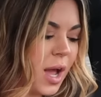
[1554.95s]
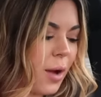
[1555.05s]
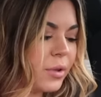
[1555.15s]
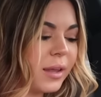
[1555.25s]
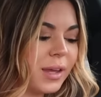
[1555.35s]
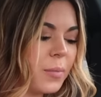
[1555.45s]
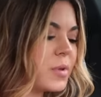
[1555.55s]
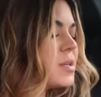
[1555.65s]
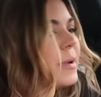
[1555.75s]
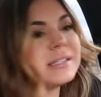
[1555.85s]
I would like keep
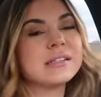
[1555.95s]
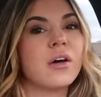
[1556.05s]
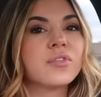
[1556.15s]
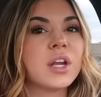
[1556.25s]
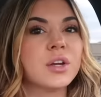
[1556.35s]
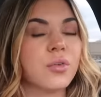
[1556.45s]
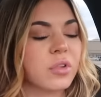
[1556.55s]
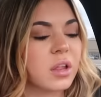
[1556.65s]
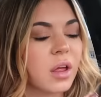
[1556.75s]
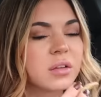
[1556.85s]
it to myself that I don't
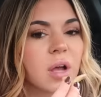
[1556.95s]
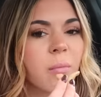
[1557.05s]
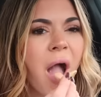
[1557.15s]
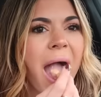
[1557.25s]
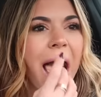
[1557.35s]
really like them.